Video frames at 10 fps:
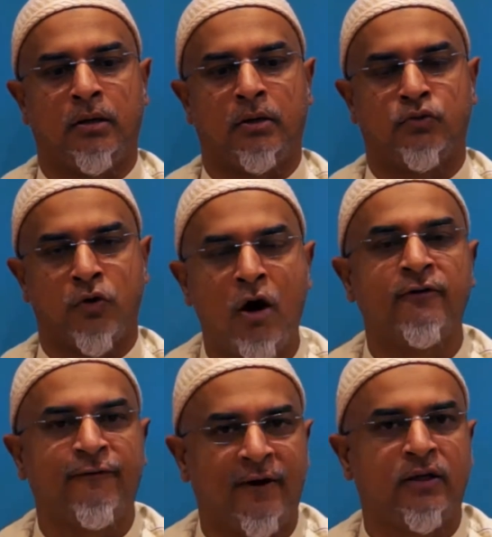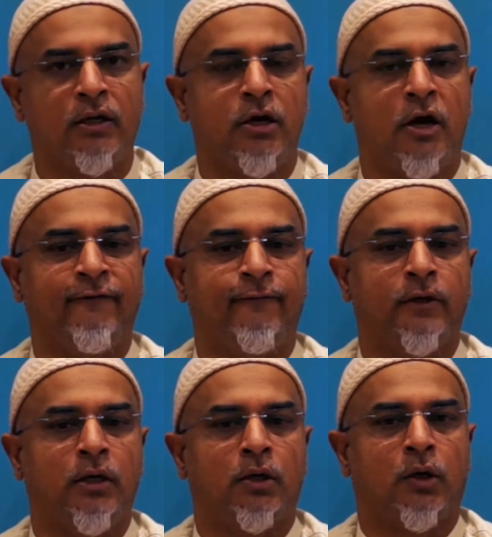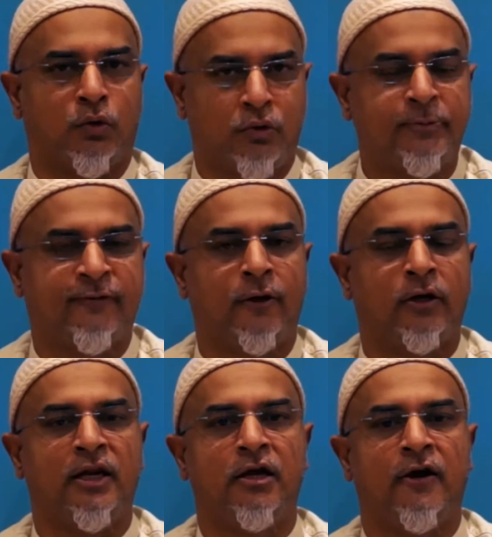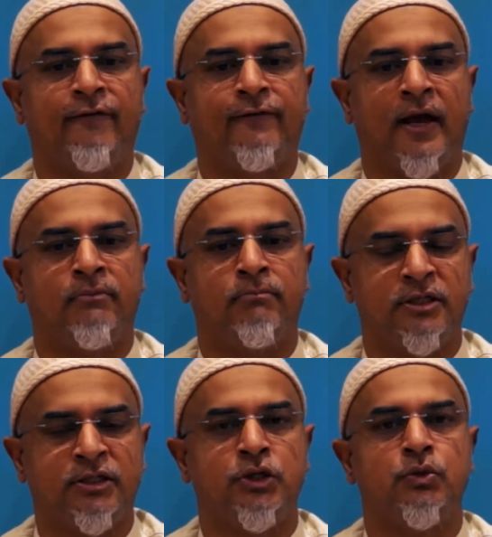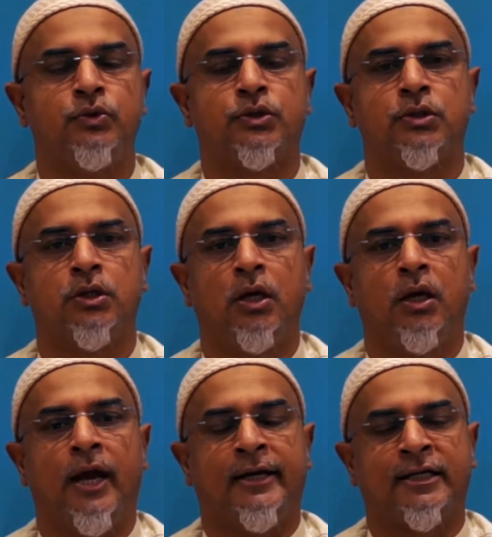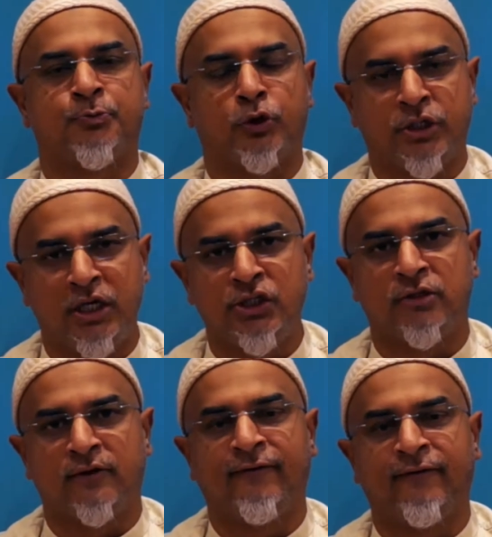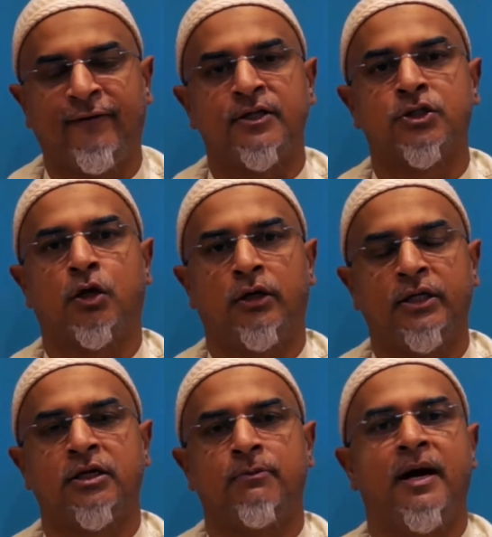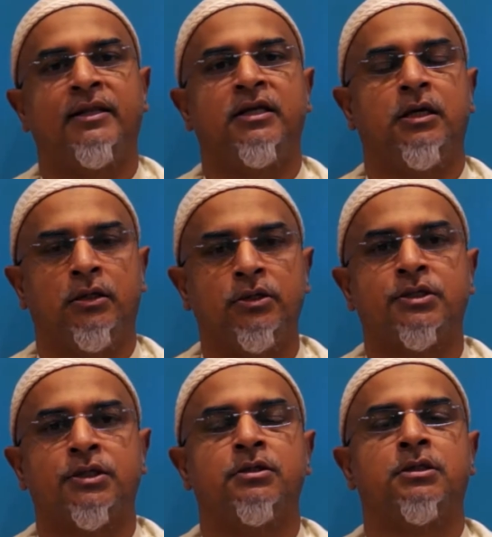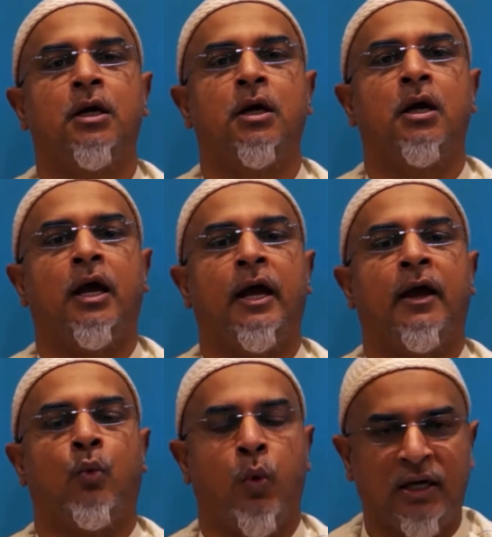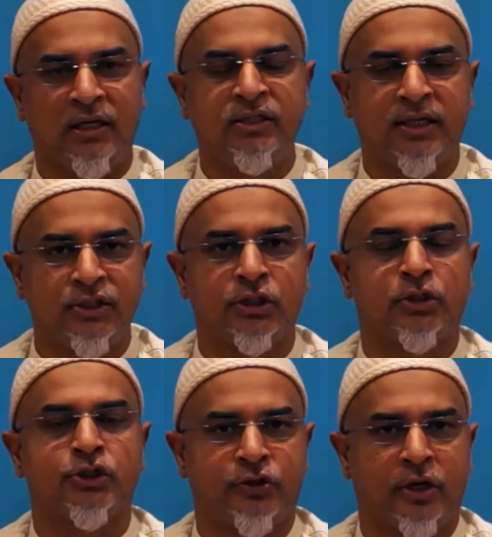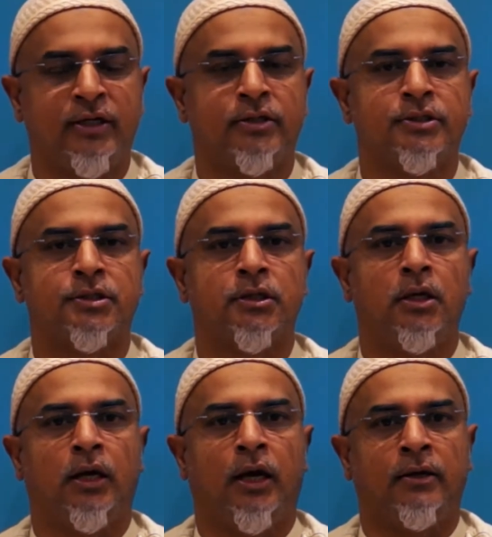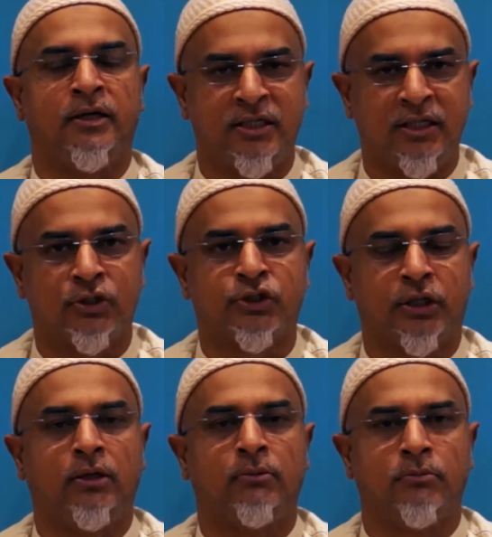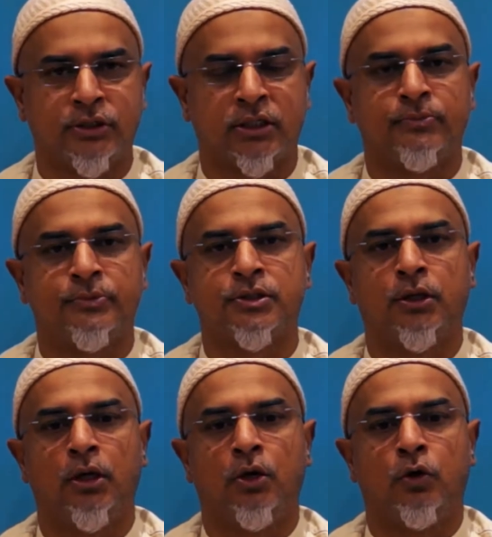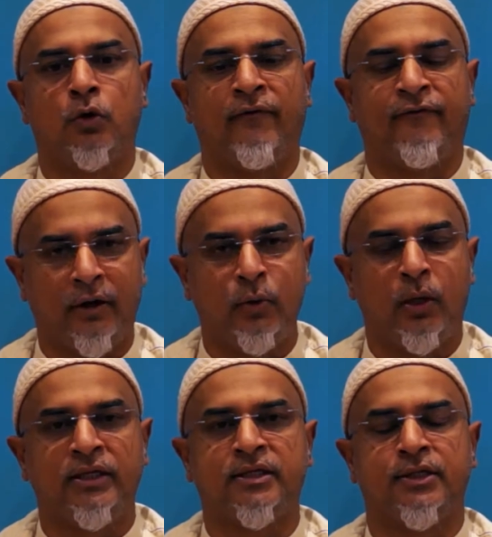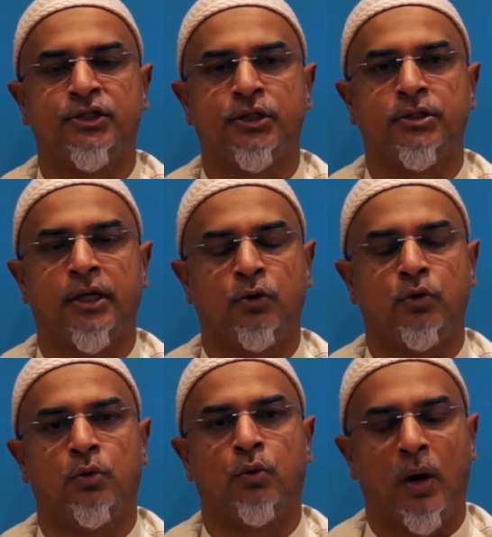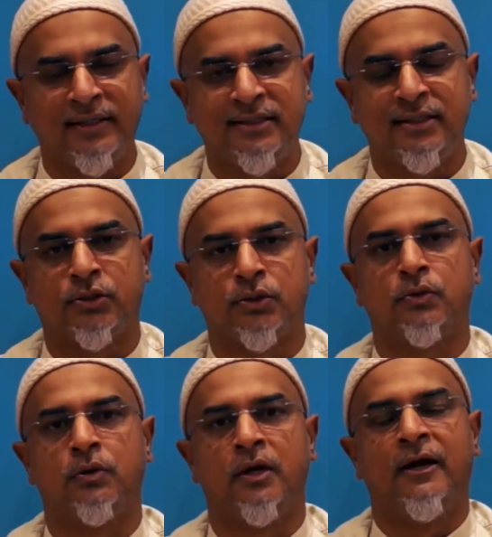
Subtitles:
wrong funneling of, corrupt funneling of, and misuse and exploitation of the funds collected by the innocent, well-intentioned Australians, and indeed Australian Muslims, who are very well-intentioned and who are wanting to